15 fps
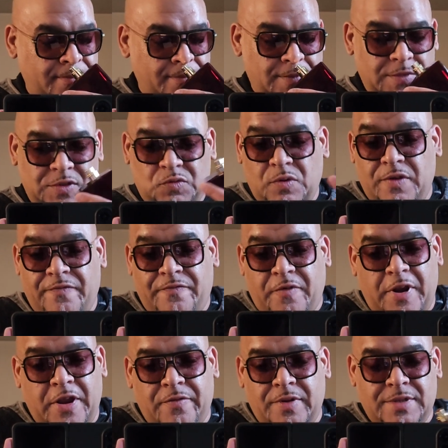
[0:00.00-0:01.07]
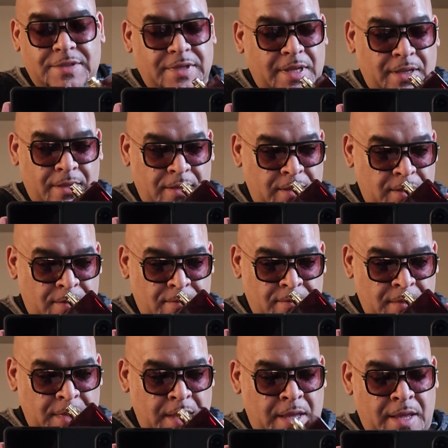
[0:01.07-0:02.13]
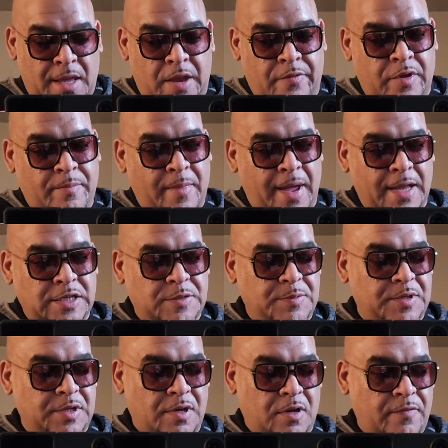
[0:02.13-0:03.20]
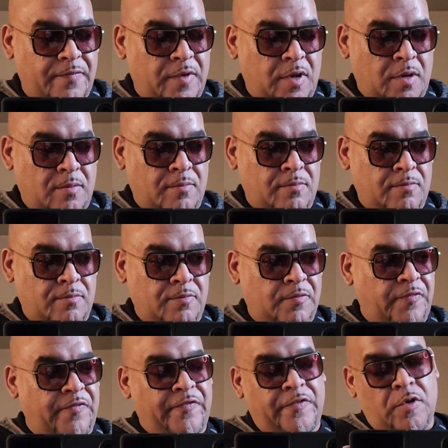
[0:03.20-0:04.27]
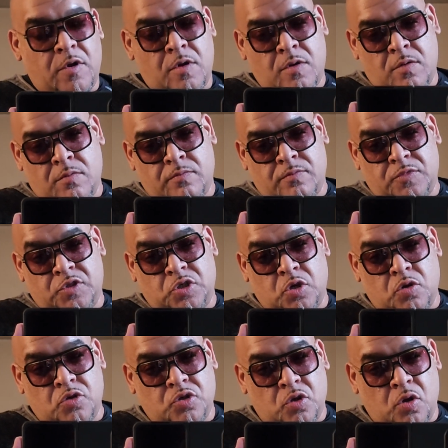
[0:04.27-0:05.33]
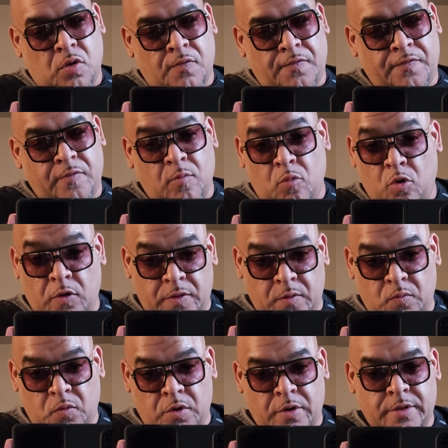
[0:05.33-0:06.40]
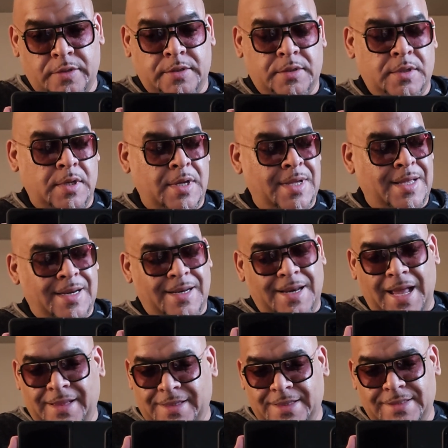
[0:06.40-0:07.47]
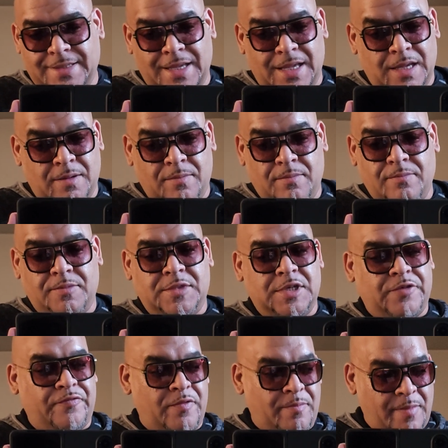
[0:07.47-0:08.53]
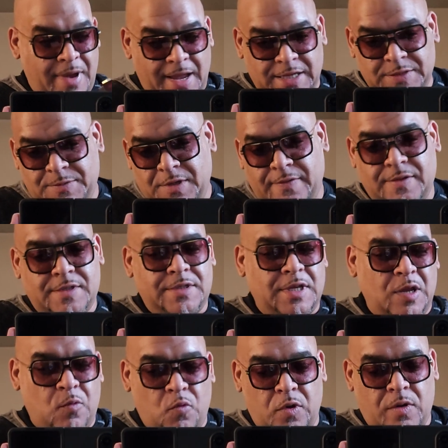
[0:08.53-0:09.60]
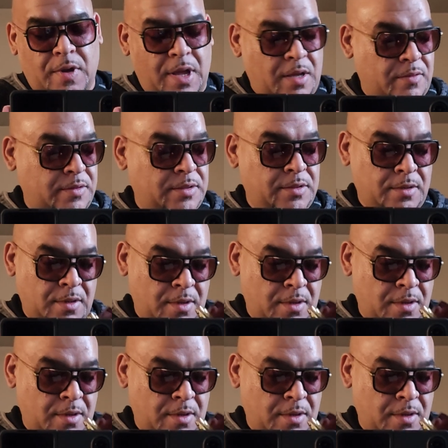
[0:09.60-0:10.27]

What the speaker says: sweet fragrance, like, it reminds me of from Xerjoff, More Than Words. Not the same, just reminds me of the same wheelhouse.